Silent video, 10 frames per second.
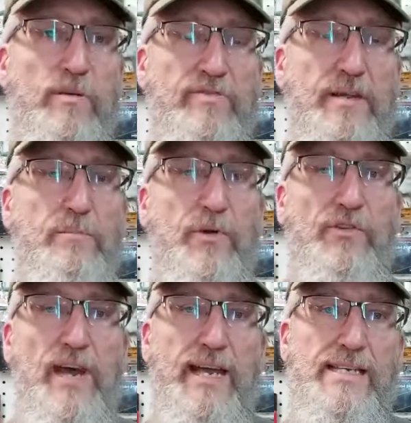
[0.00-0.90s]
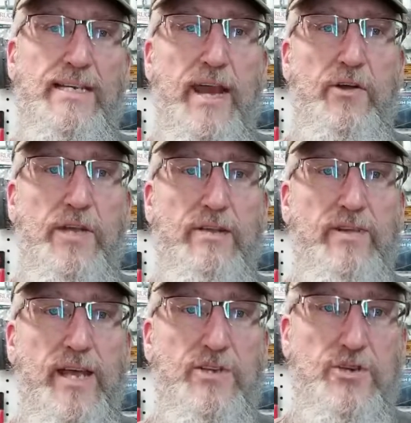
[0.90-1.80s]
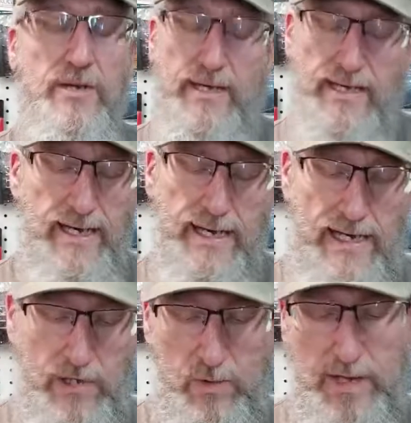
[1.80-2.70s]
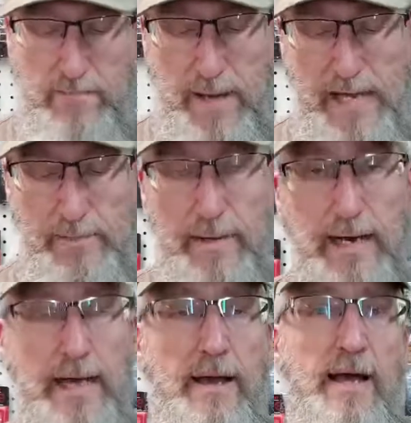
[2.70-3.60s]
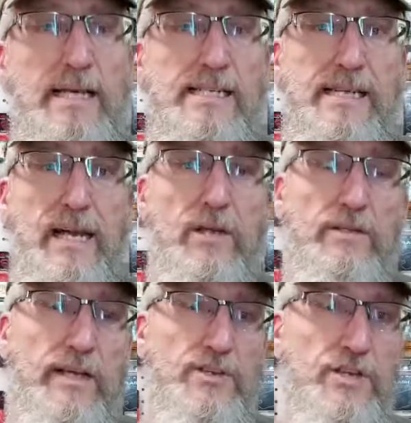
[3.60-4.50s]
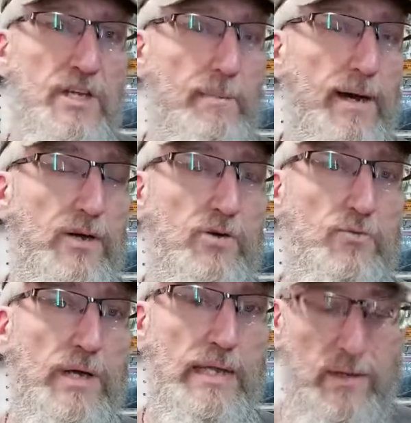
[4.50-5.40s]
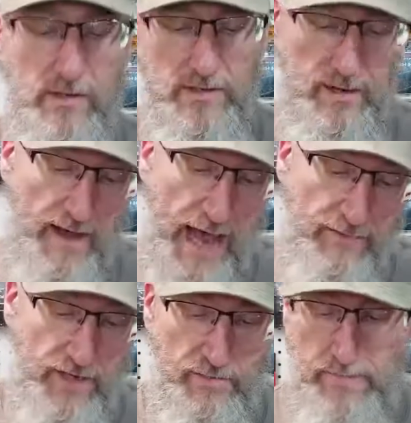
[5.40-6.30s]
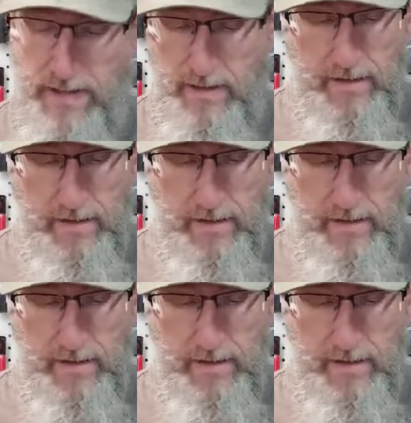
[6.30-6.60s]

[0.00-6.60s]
feet per second standard deviation. I didn't quite make my single digits on my own reloads. I have done better